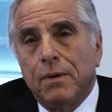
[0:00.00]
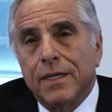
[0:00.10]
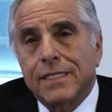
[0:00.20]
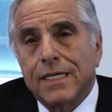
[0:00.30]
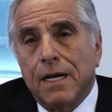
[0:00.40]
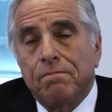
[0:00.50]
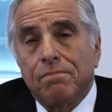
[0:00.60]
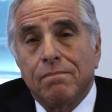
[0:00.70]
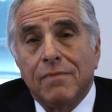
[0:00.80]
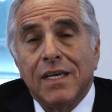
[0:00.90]
But
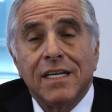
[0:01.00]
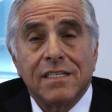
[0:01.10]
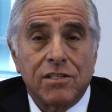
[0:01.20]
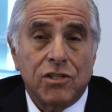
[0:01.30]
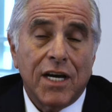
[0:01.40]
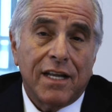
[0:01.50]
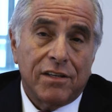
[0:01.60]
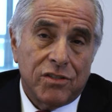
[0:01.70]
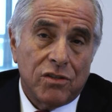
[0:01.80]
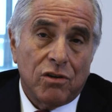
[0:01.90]
it is a
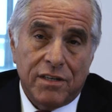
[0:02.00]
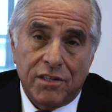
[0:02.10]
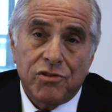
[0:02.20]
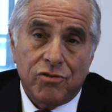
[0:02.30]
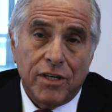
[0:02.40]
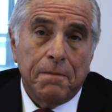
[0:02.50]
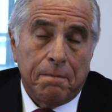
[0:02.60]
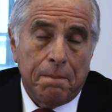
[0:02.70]
challenge in our industry.